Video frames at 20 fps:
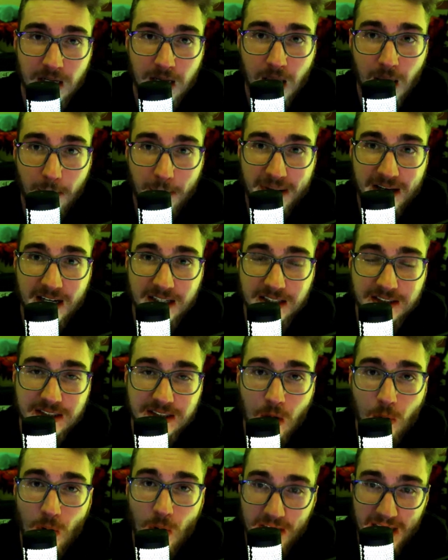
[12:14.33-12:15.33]
because
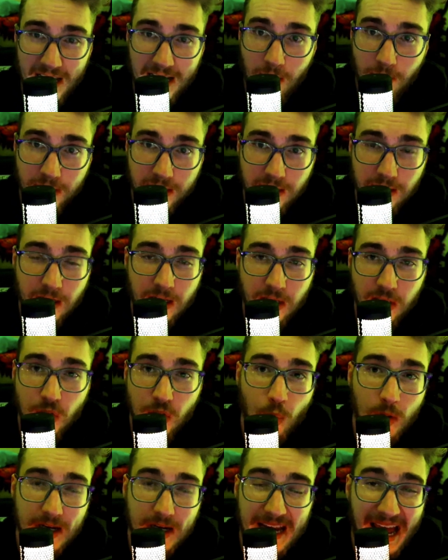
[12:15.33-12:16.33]
without it, you
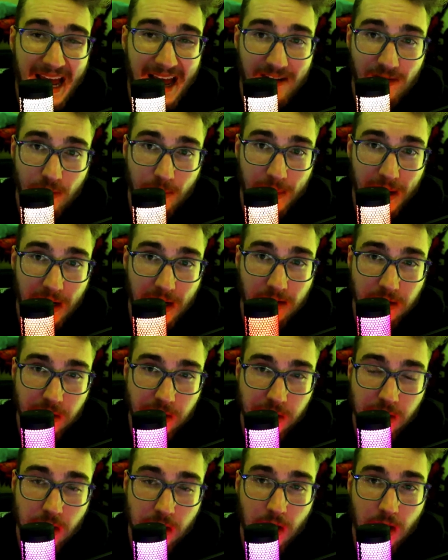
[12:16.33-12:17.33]
wouldn't have a
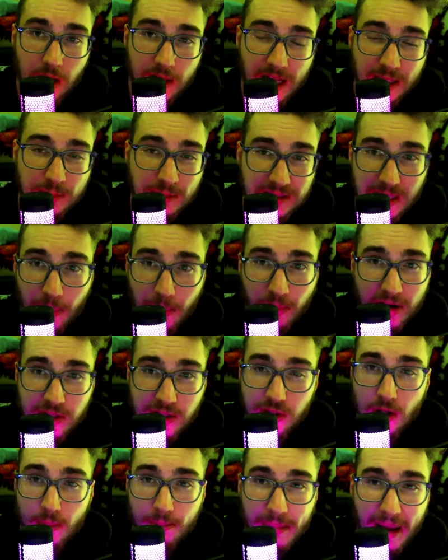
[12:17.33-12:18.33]
marriage. That's what
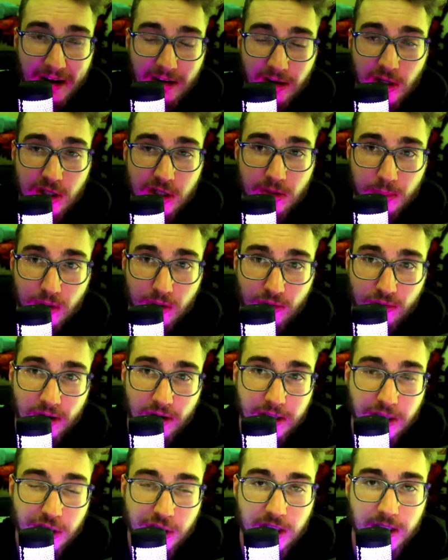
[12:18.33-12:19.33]
separates your marriage from your
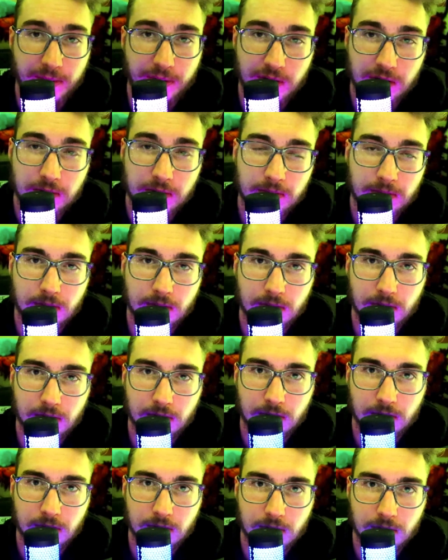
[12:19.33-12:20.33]
friendships.
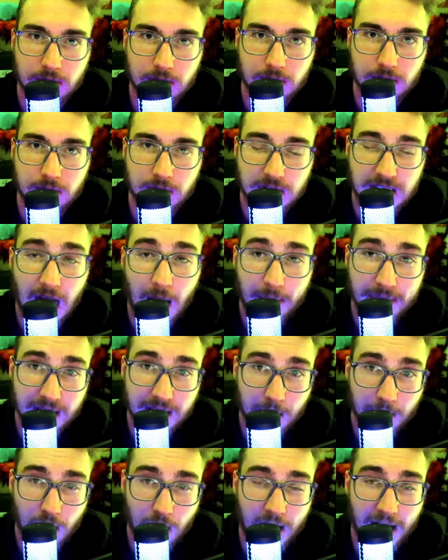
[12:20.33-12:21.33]
Tell me
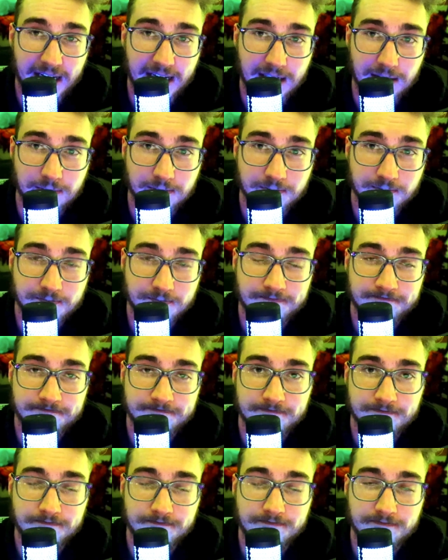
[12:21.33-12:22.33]
I'm lying.
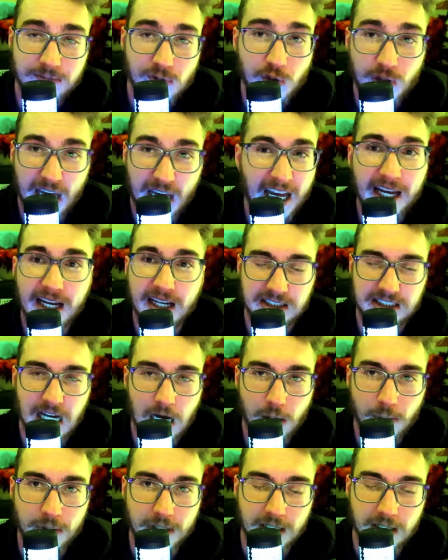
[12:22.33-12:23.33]
You can't
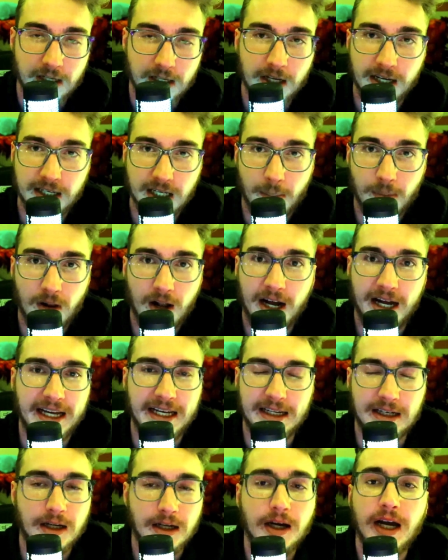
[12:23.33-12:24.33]
tell me I'm
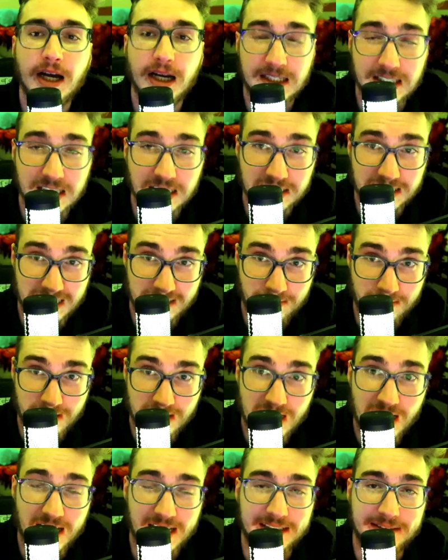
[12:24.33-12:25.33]
lying because I'm
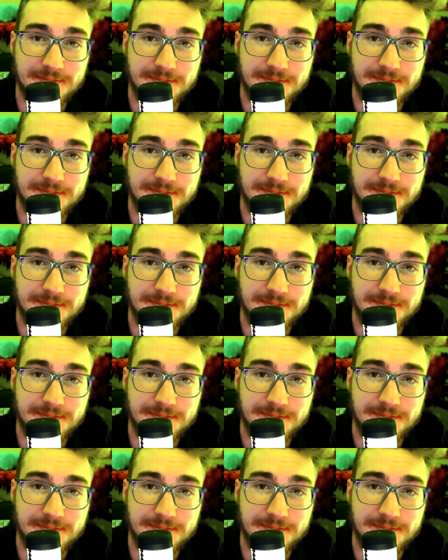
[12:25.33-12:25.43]
not.